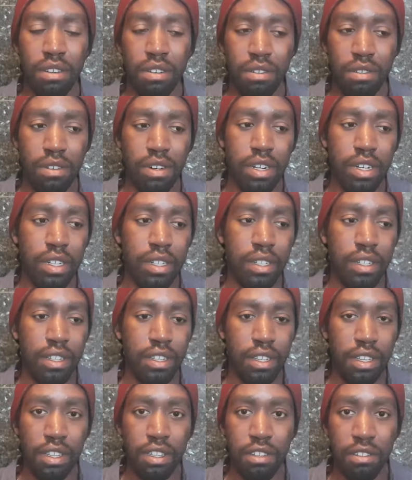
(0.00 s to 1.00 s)
or
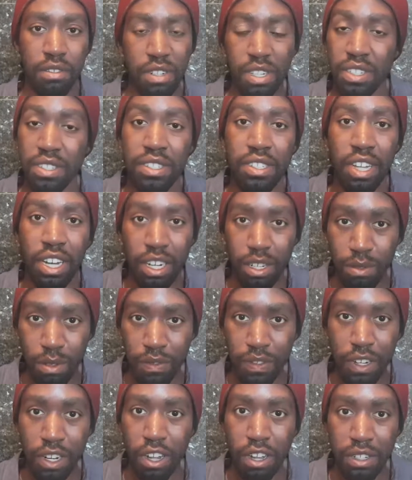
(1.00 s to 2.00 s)
you're just done
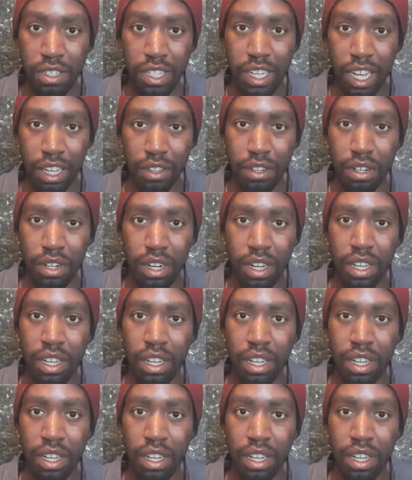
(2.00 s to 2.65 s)
with it altogether,